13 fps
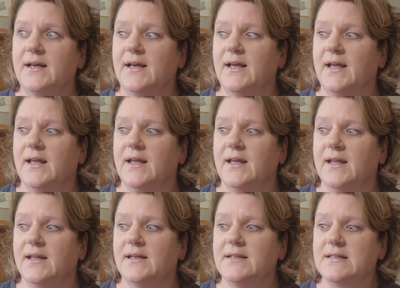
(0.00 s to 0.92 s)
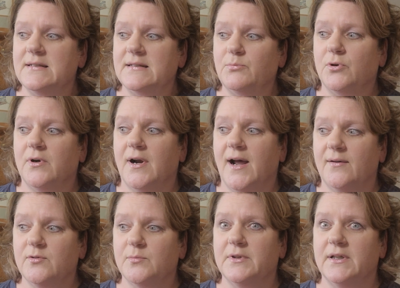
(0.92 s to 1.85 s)
and
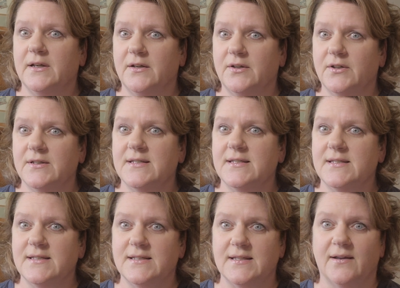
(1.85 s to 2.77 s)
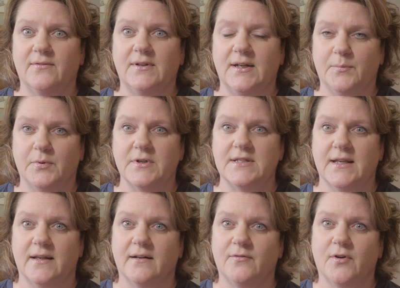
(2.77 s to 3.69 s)
probably a good
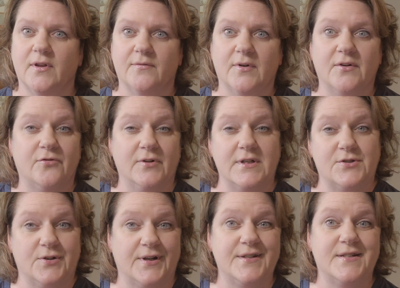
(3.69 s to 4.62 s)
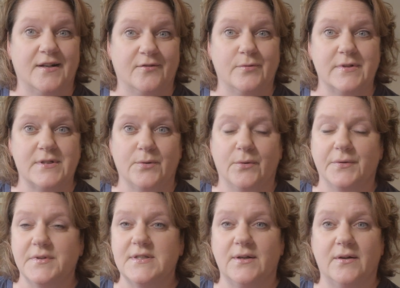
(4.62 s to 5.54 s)
70% of all of our freeze-dried stuff was
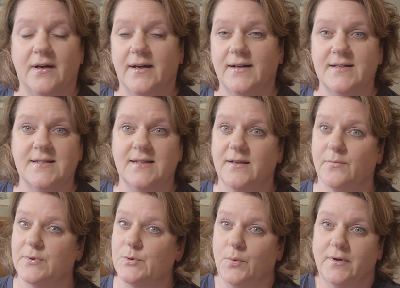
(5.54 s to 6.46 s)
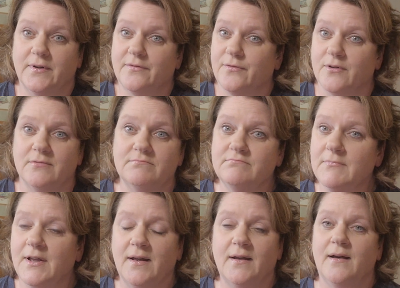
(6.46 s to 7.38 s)
sold. So honestly, it was wonderful.
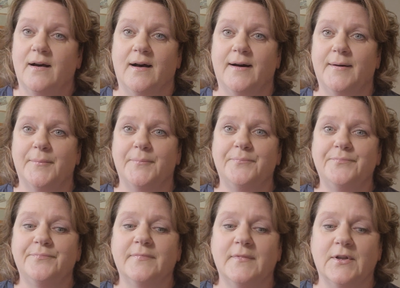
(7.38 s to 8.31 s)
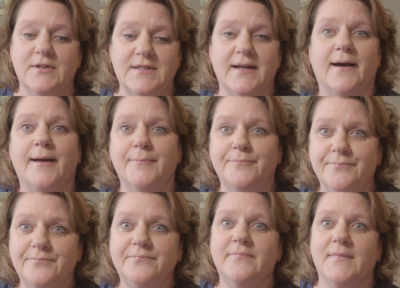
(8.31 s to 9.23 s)
Good time,
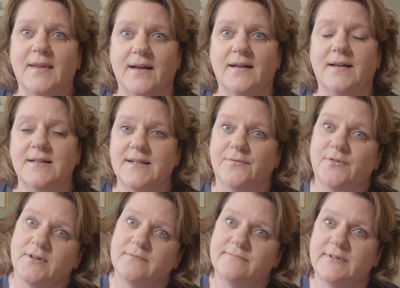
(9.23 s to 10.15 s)
except for,